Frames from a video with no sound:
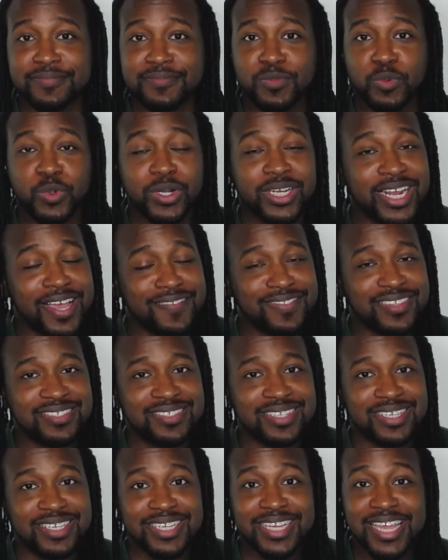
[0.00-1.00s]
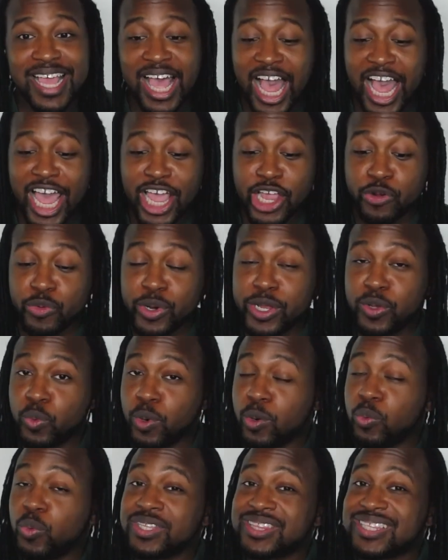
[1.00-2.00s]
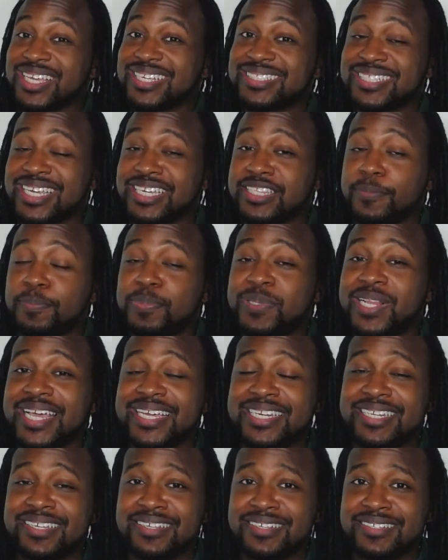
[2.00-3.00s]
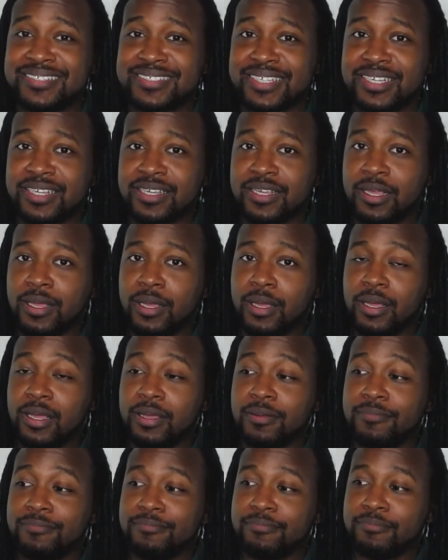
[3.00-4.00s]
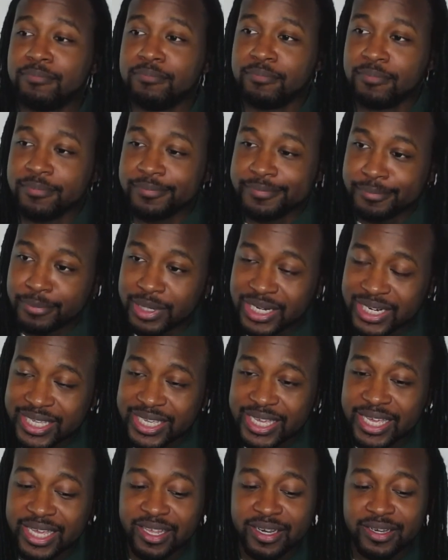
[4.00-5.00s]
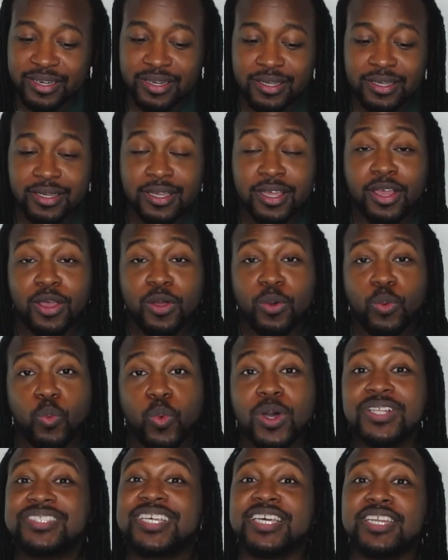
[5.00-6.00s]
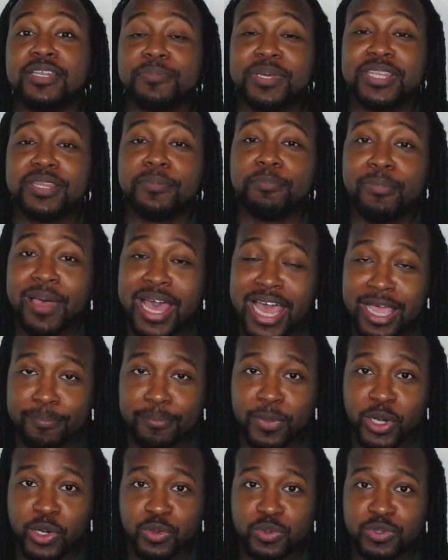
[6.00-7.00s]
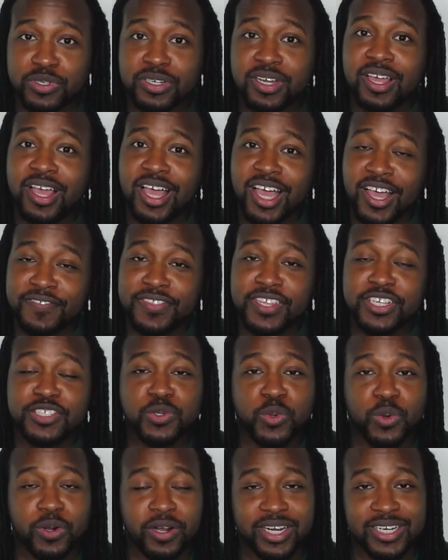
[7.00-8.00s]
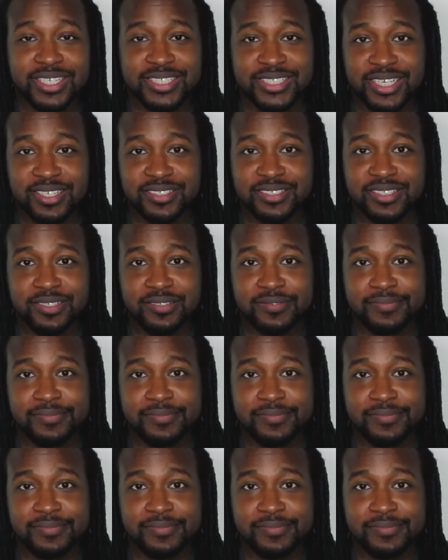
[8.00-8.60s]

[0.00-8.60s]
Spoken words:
We're going to have to see. I agree with what they say the plight is. But again, what's going to be the backbone of this organization?